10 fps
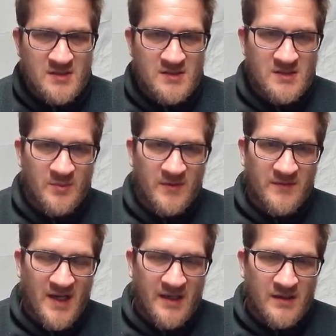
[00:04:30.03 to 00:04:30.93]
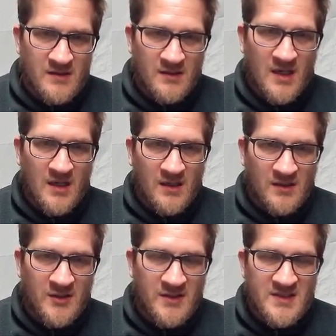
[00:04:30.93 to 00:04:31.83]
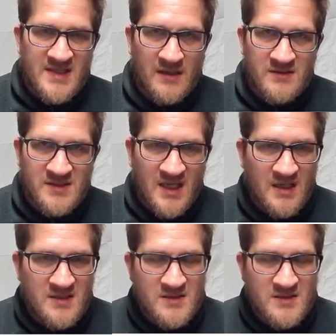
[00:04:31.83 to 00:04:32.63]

to provide uh, a good sound stage.